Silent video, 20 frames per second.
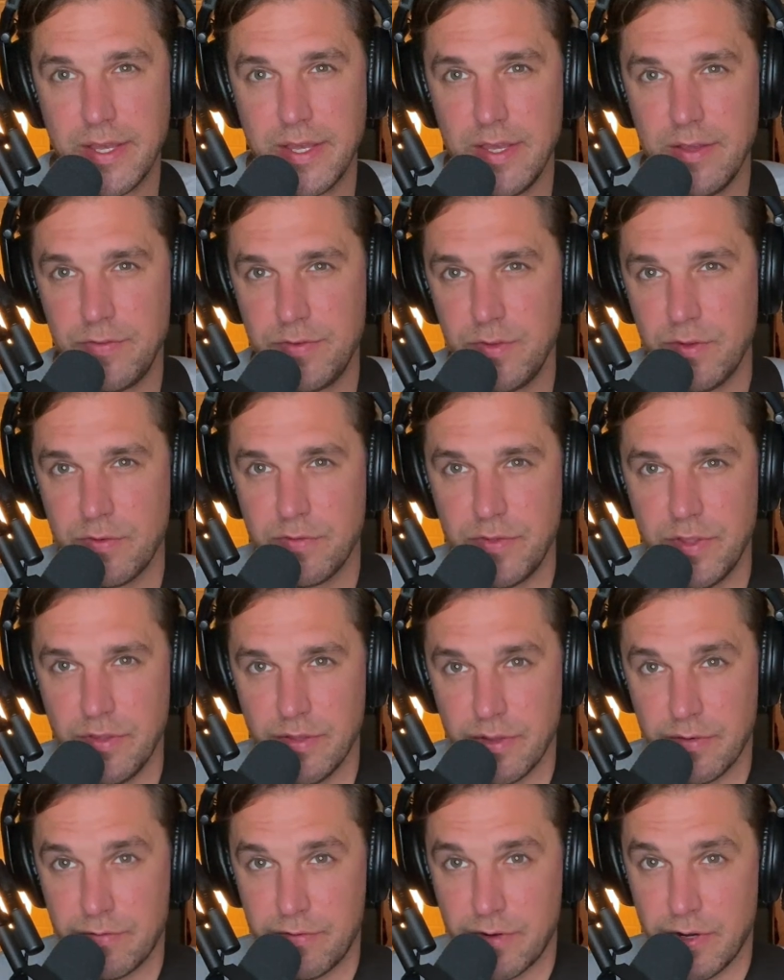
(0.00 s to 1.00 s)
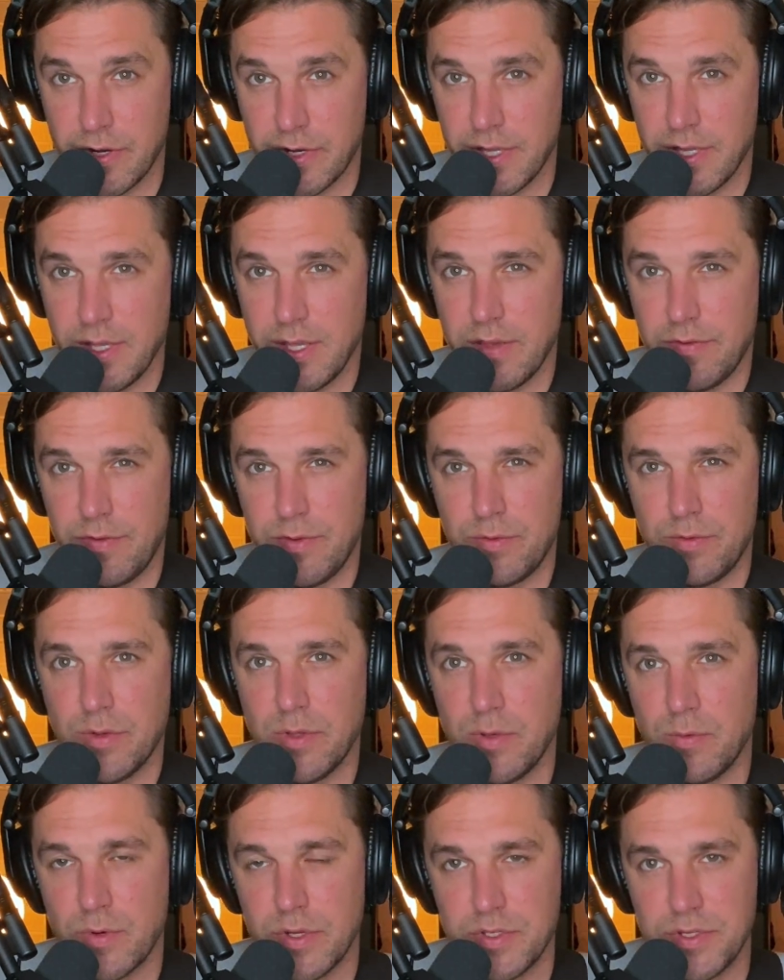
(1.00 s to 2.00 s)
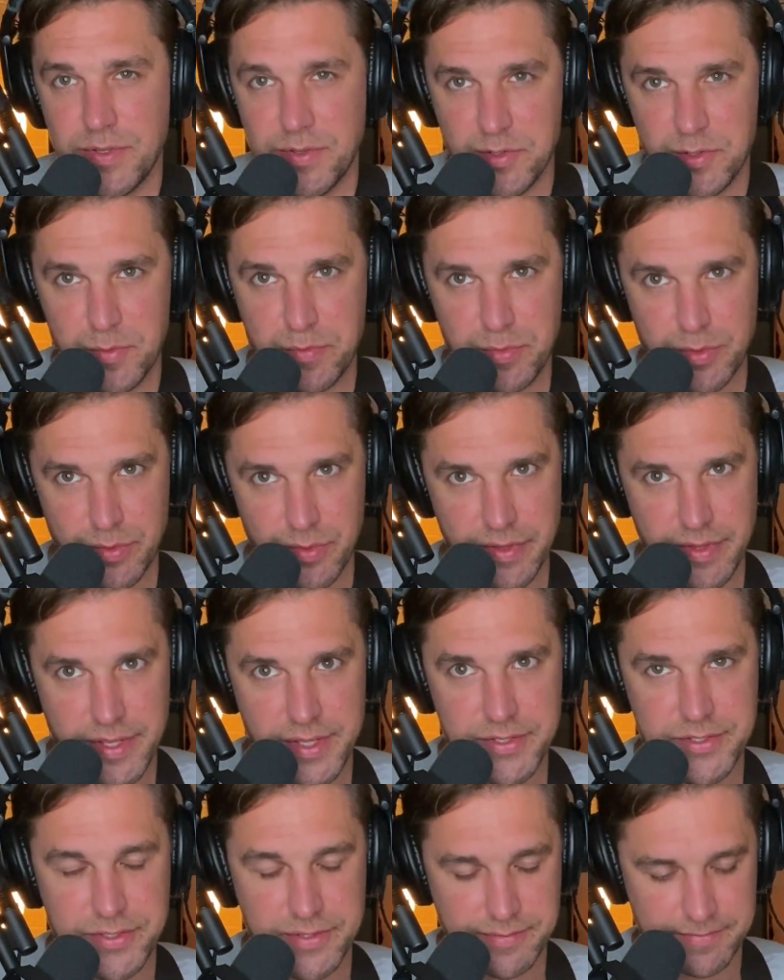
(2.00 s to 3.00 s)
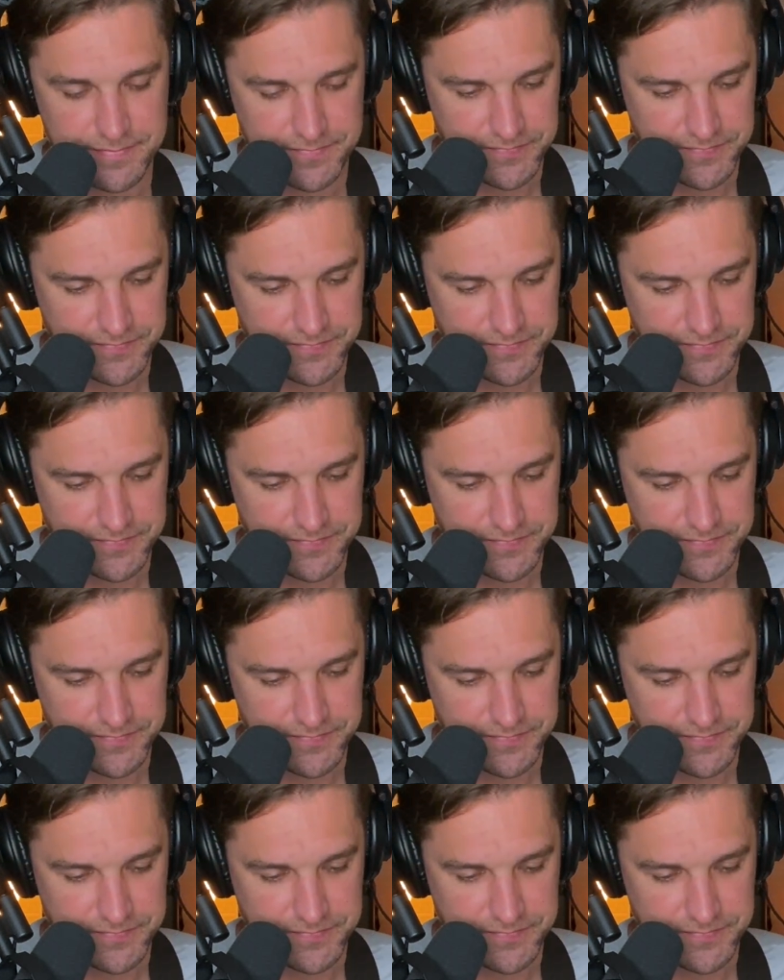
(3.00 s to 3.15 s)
if you're feeling froggy, if you really want to explore this,